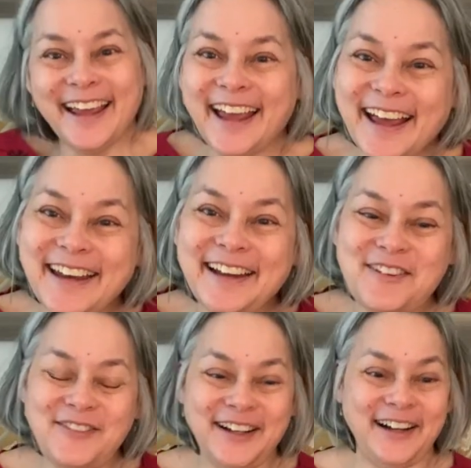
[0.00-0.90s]

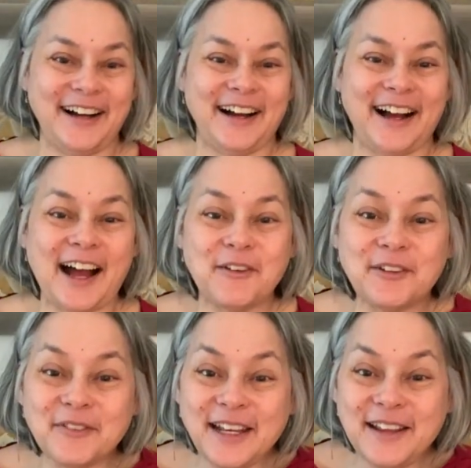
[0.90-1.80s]
and I was
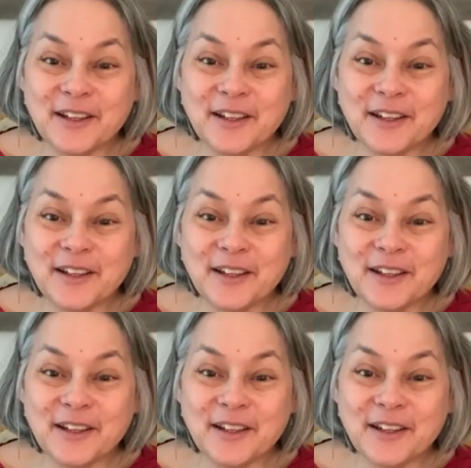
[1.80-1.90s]
reading this